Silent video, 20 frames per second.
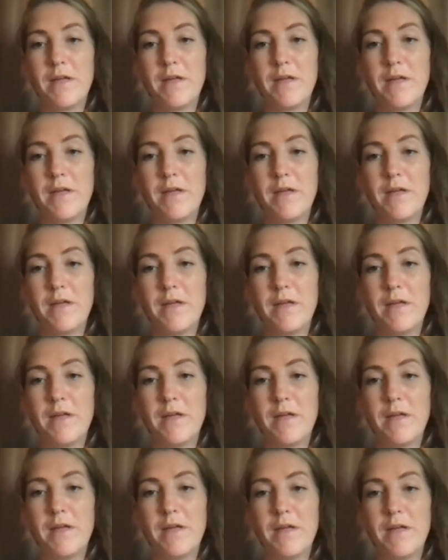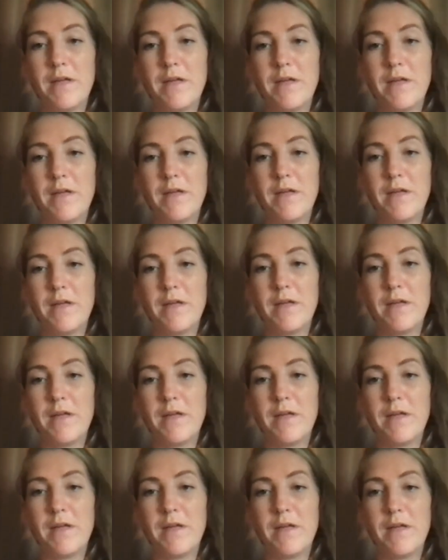thing I'm doing this group
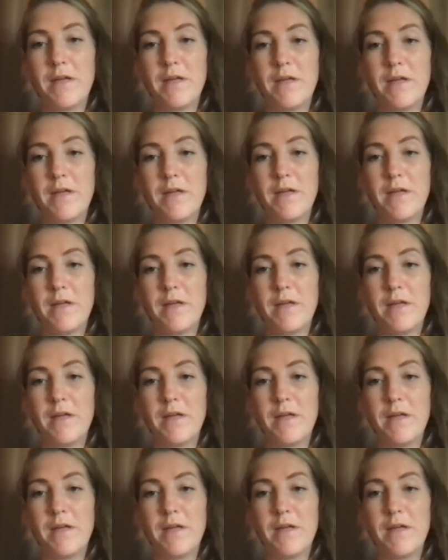is